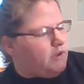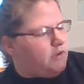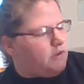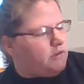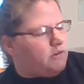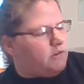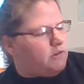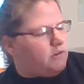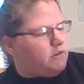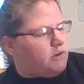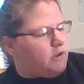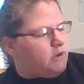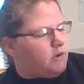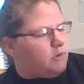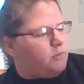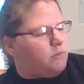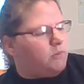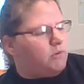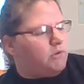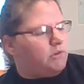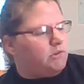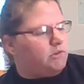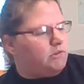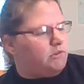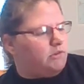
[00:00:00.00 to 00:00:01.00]
No
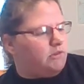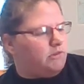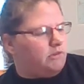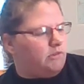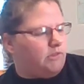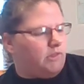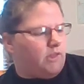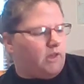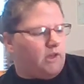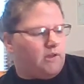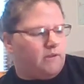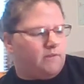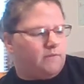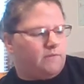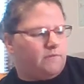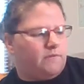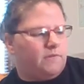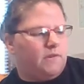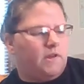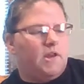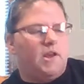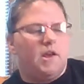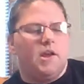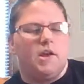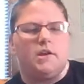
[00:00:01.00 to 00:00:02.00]
one could love
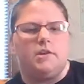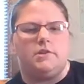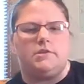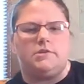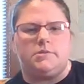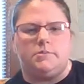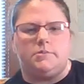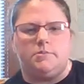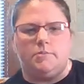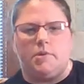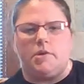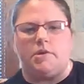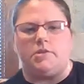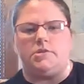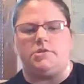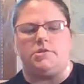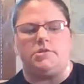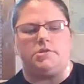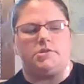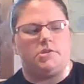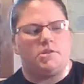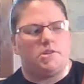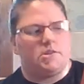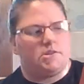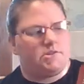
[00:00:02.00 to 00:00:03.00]
as
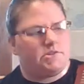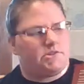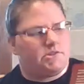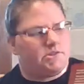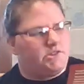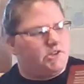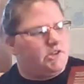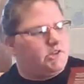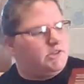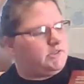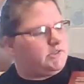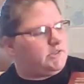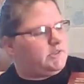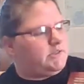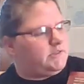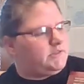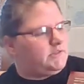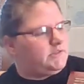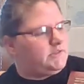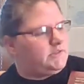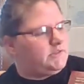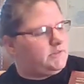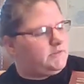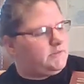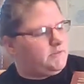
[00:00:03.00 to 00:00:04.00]
much as
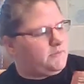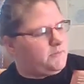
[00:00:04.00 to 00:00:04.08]
Jesus.